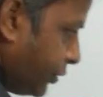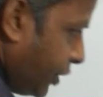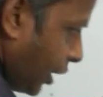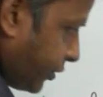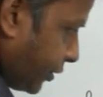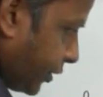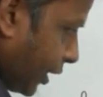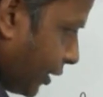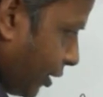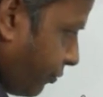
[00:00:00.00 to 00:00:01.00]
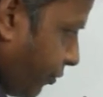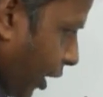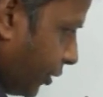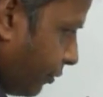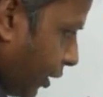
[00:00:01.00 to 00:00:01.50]
Just take the
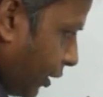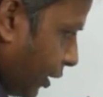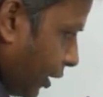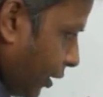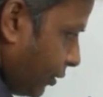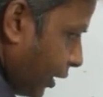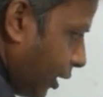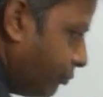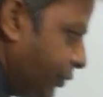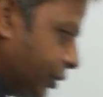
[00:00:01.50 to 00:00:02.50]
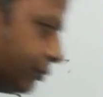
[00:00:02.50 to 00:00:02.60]
500 mg.